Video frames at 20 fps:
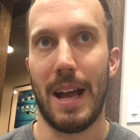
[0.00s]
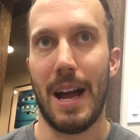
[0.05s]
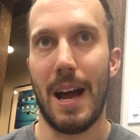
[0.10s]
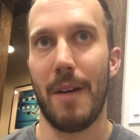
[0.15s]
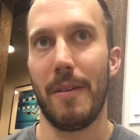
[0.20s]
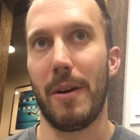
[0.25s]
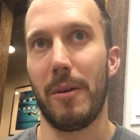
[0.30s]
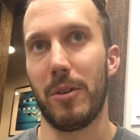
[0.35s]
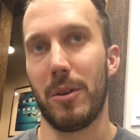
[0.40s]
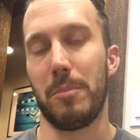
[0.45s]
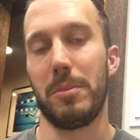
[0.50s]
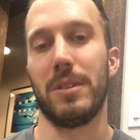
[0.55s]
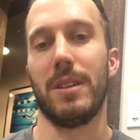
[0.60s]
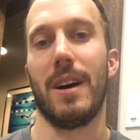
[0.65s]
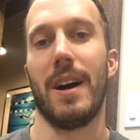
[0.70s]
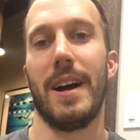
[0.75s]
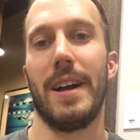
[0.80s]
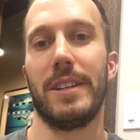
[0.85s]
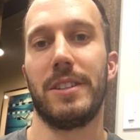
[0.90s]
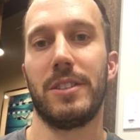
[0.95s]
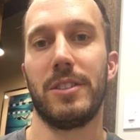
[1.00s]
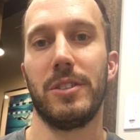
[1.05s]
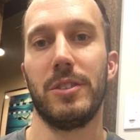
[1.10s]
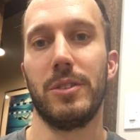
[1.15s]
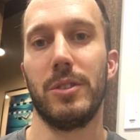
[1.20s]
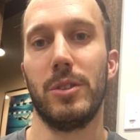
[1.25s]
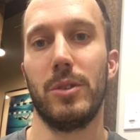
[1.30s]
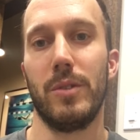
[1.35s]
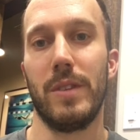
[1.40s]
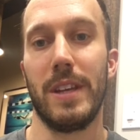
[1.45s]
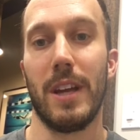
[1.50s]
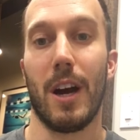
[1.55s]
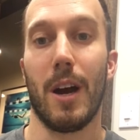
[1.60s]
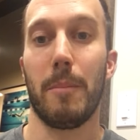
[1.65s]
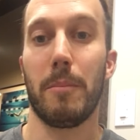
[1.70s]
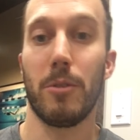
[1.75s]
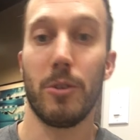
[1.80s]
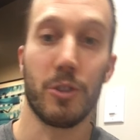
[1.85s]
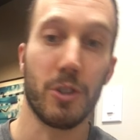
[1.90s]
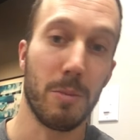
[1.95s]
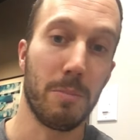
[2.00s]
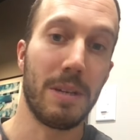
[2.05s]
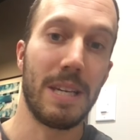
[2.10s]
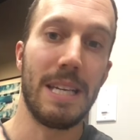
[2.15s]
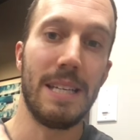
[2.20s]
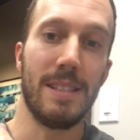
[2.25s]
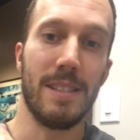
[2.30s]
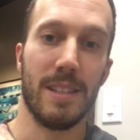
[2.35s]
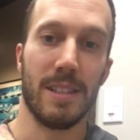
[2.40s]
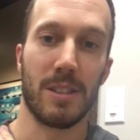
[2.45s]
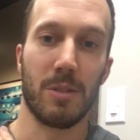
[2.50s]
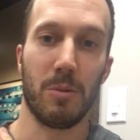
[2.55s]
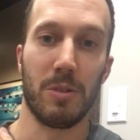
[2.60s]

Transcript: how that would apply to the upper trapezius,